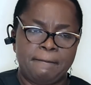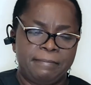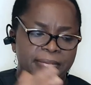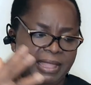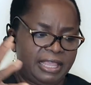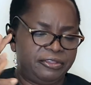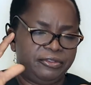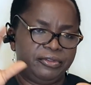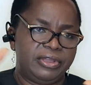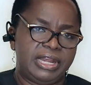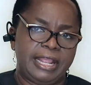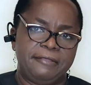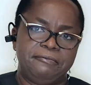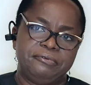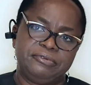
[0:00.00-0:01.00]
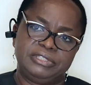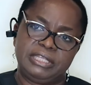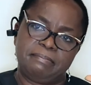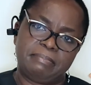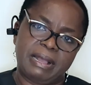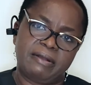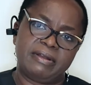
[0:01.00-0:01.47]
are you gonna use the
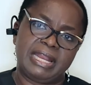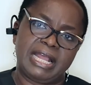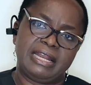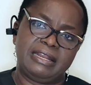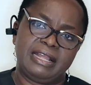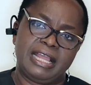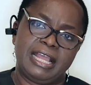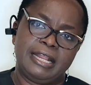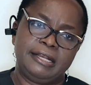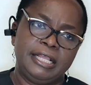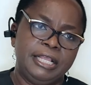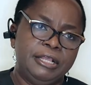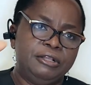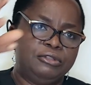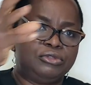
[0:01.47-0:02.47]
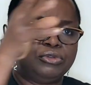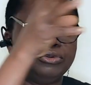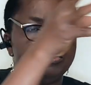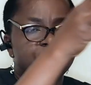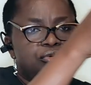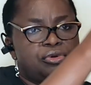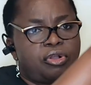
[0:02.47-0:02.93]
powdered hand
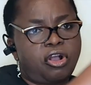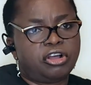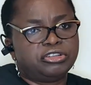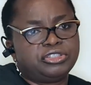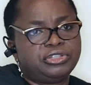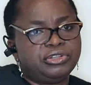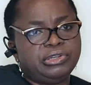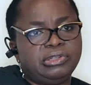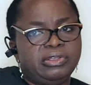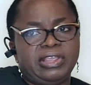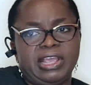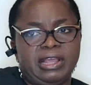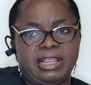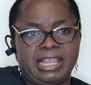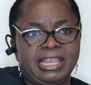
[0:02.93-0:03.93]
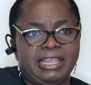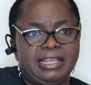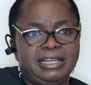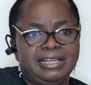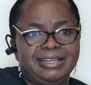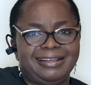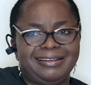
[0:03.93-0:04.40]
to continue your care